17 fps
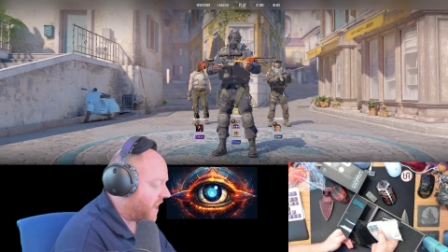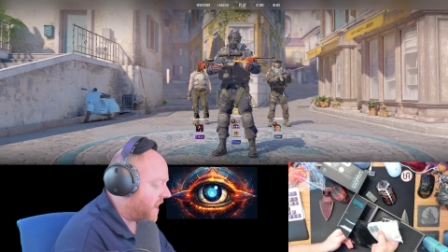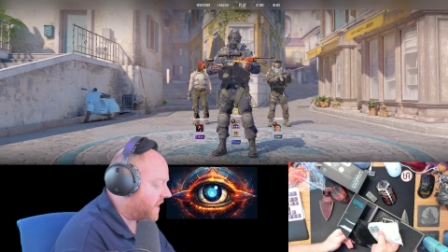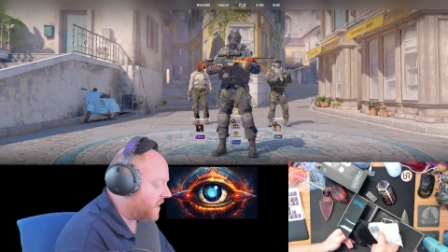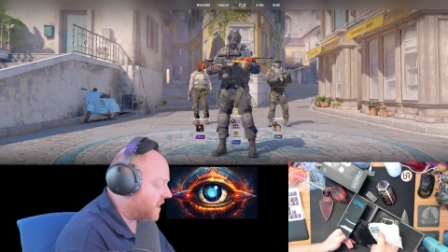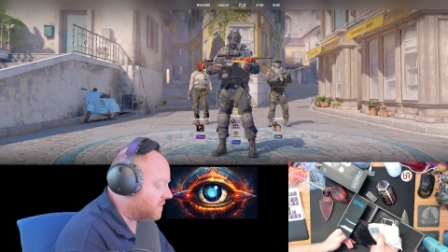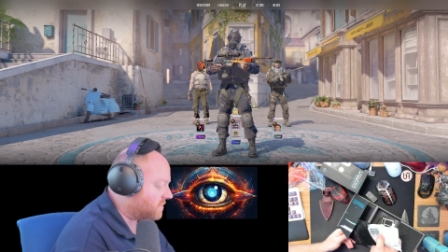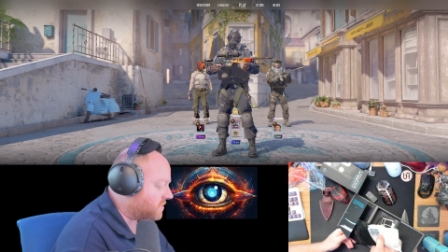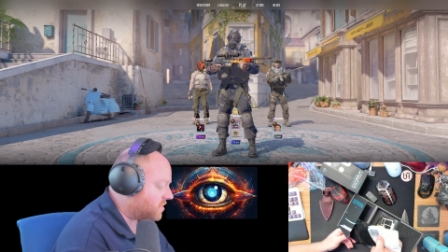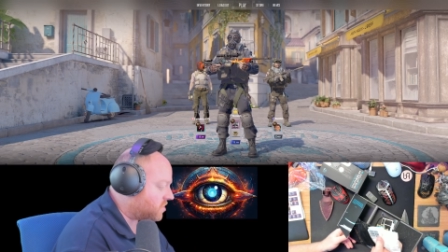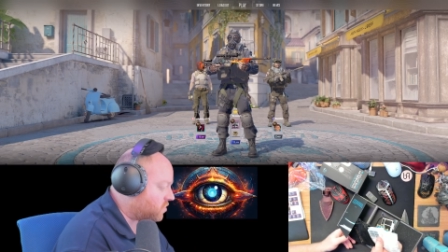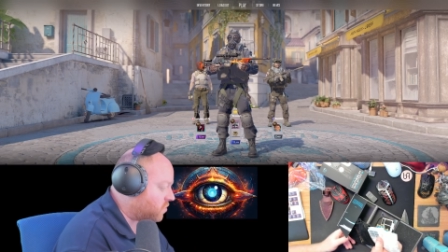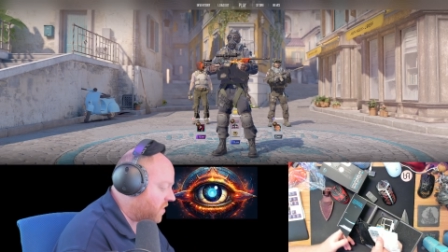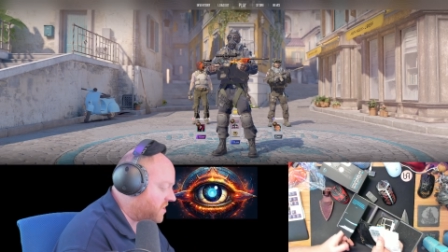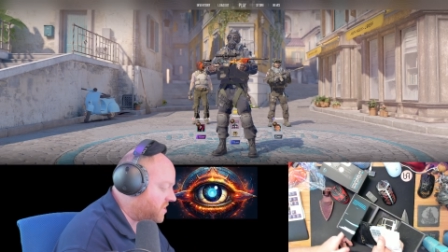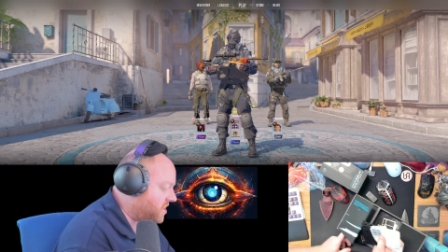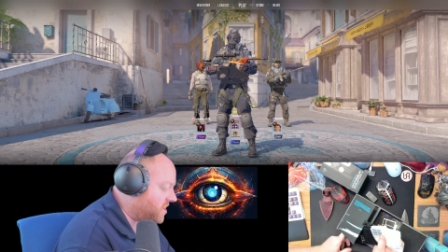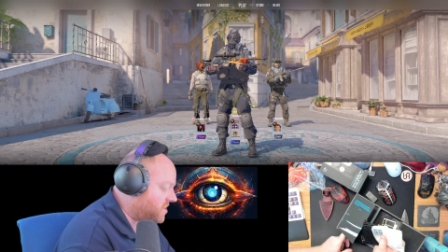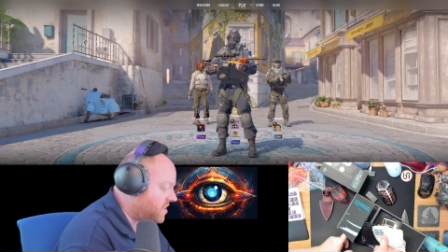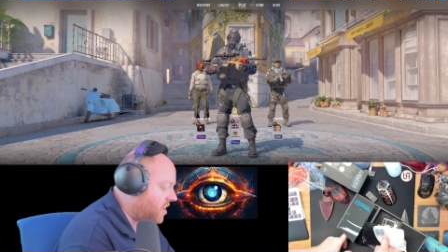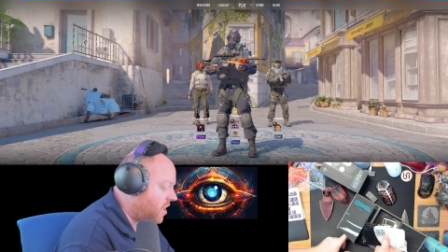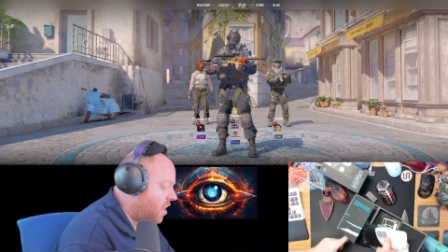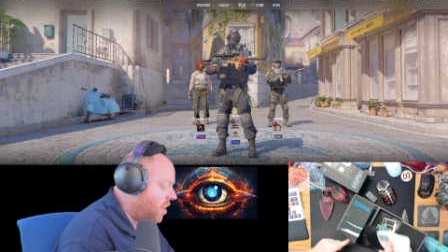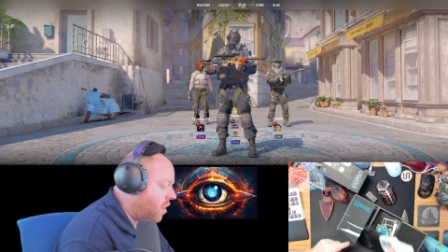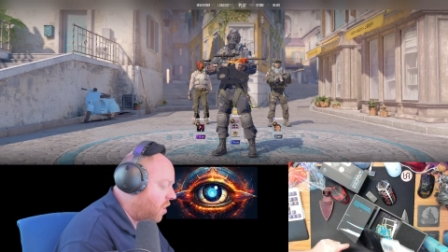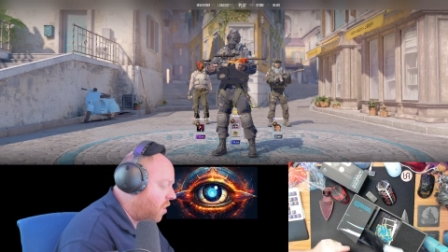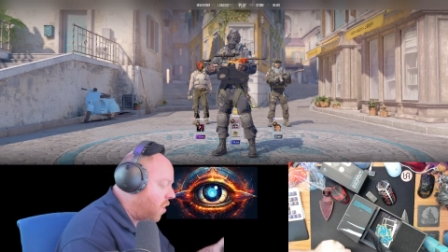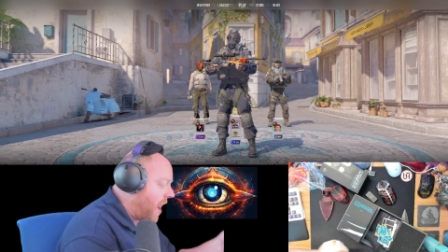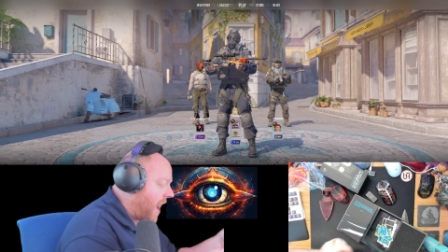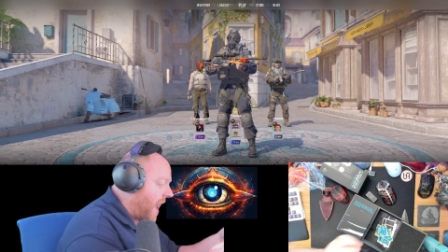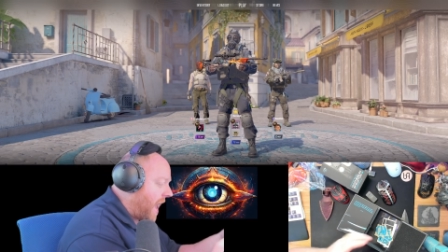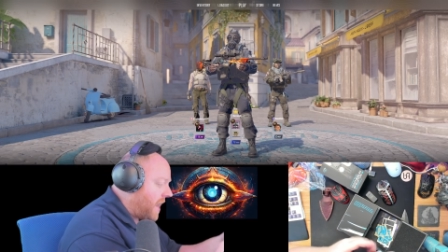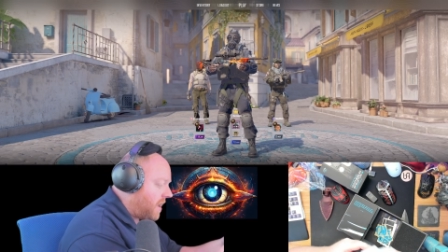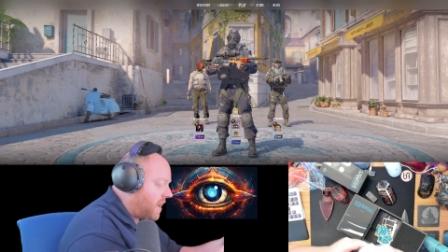it comes with switches?
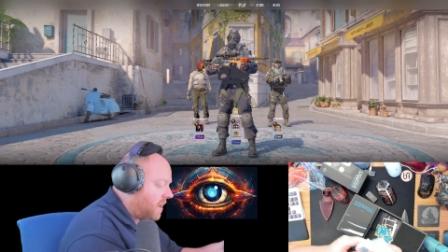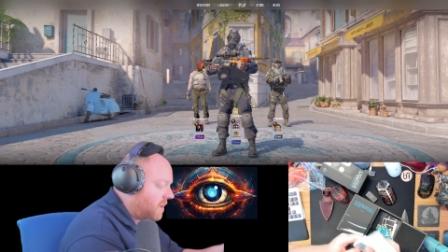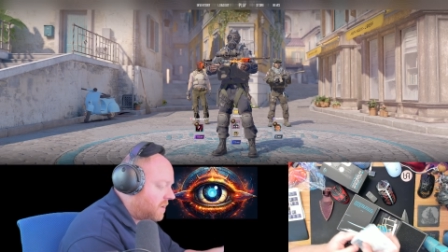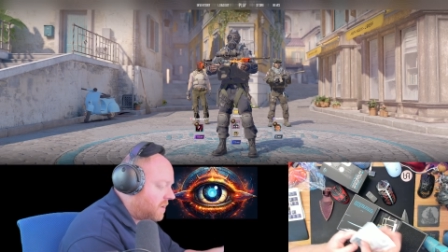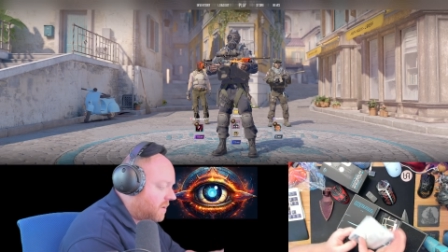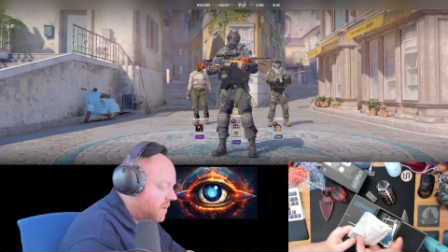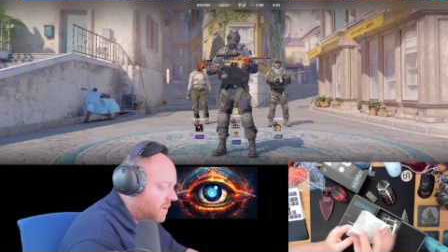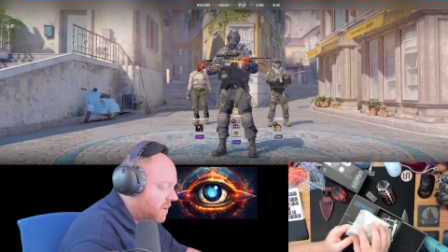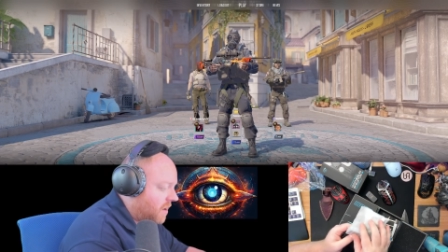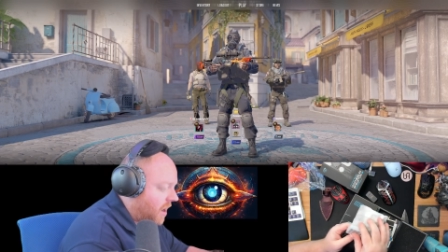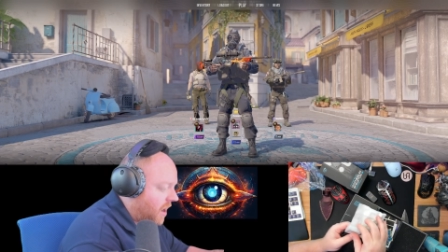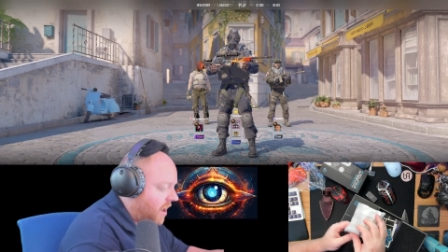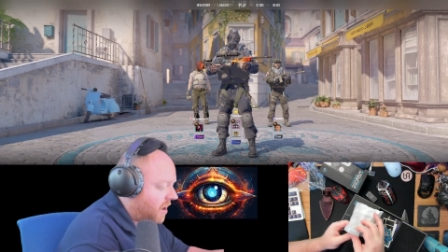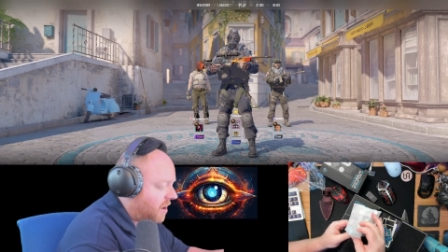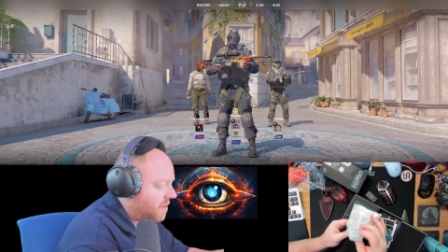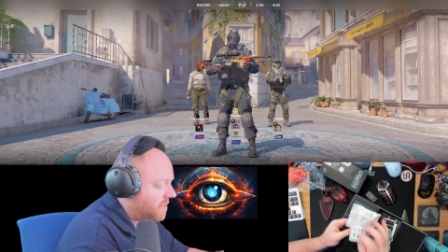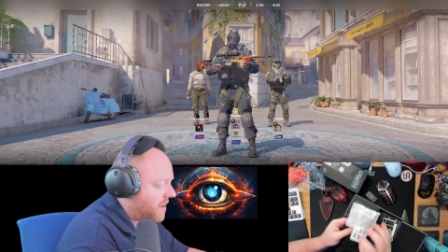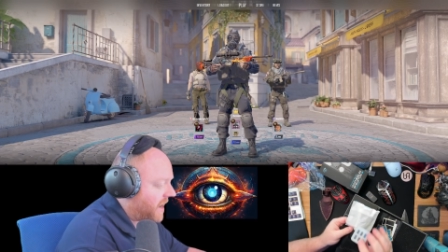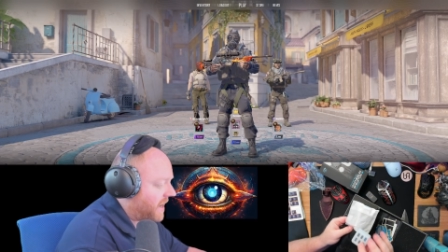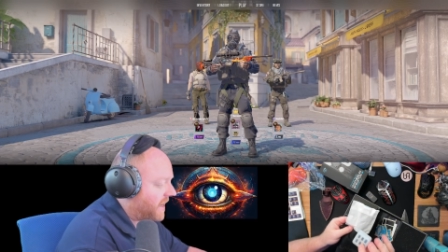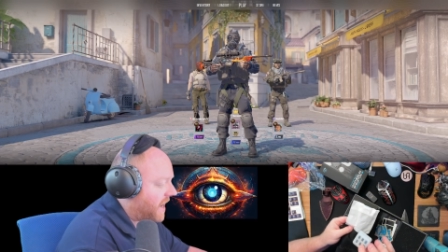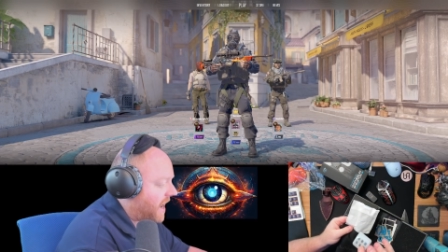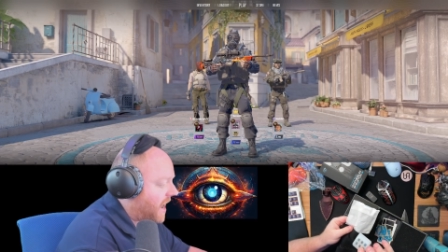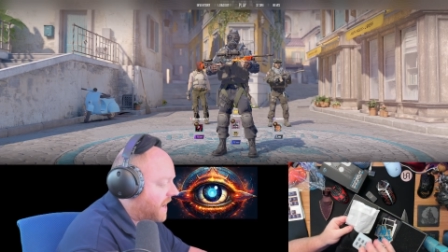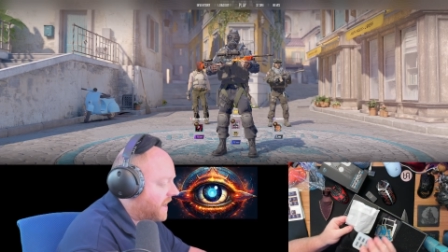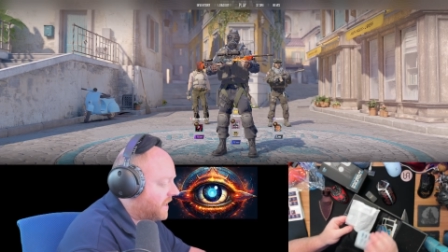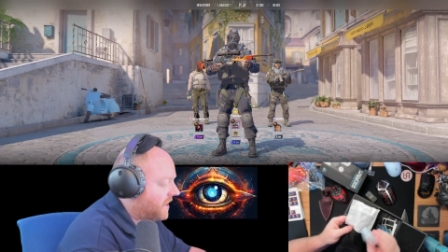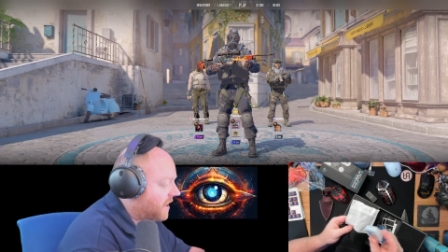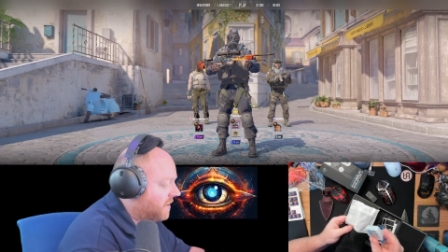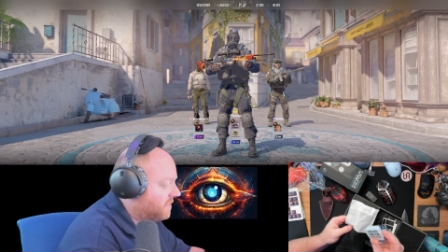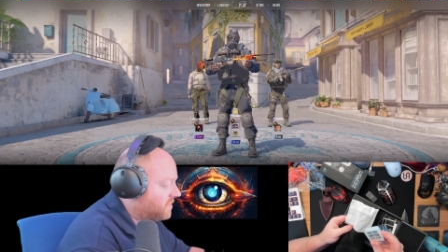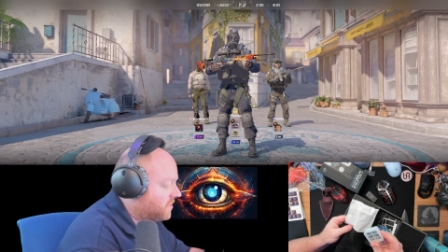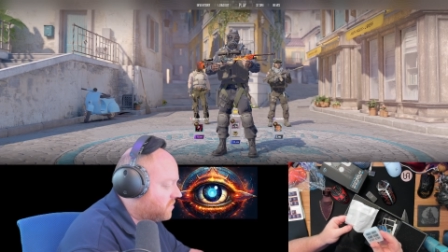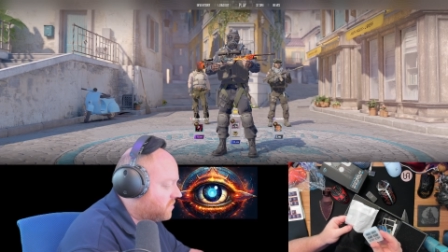What? Oh my God, it comes
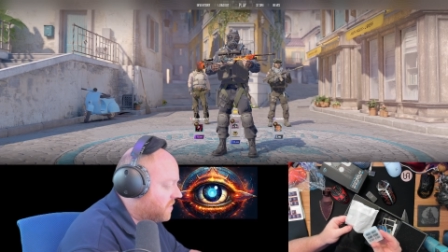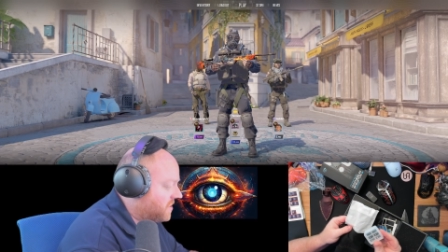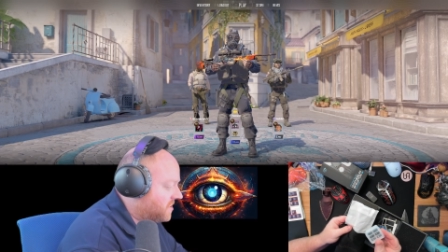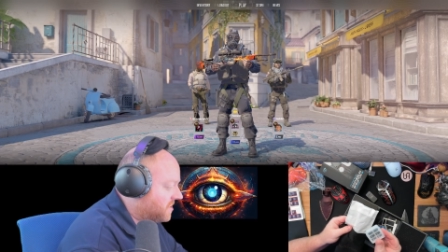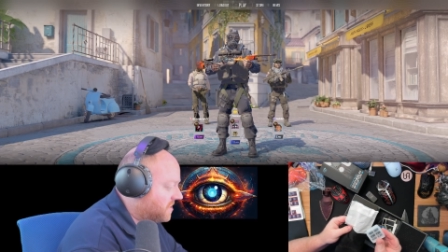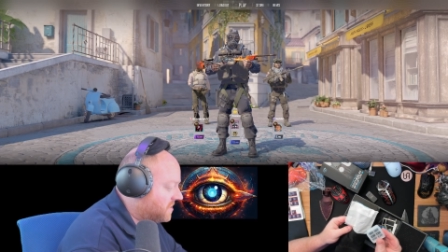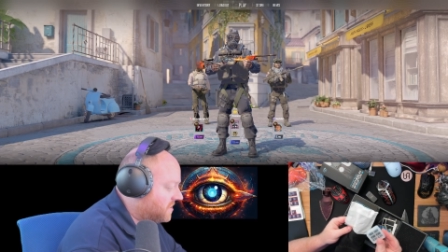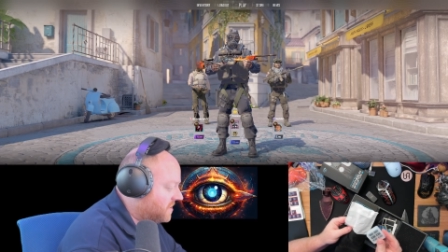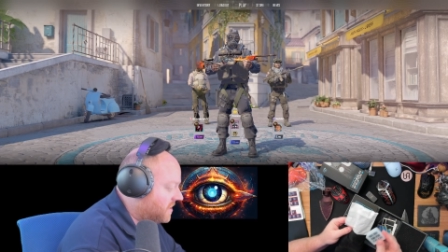with switches.